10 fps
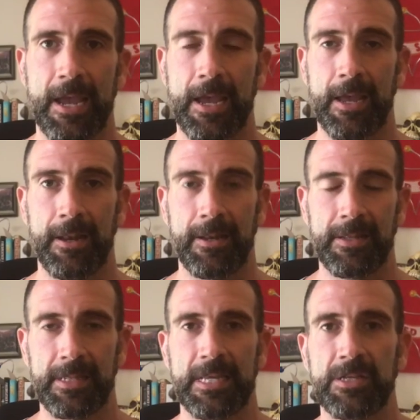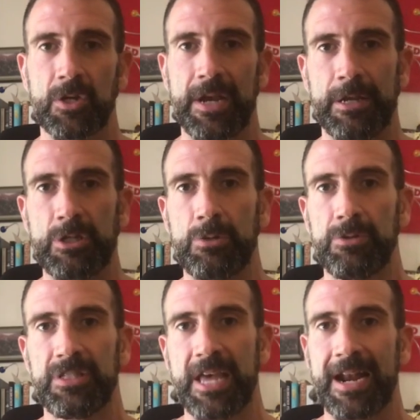And these are
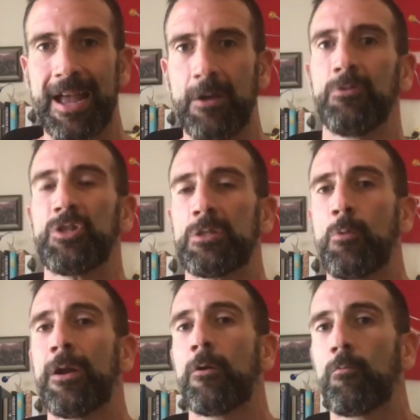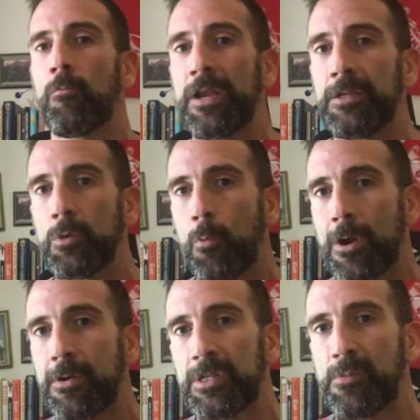issues that I don't just want to raise
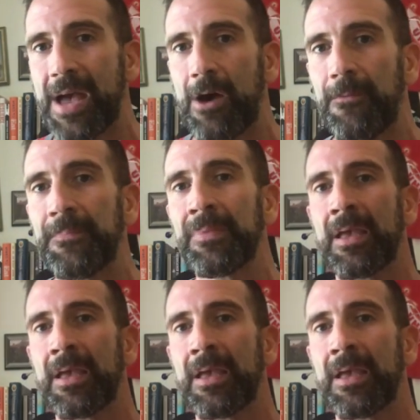awareness about.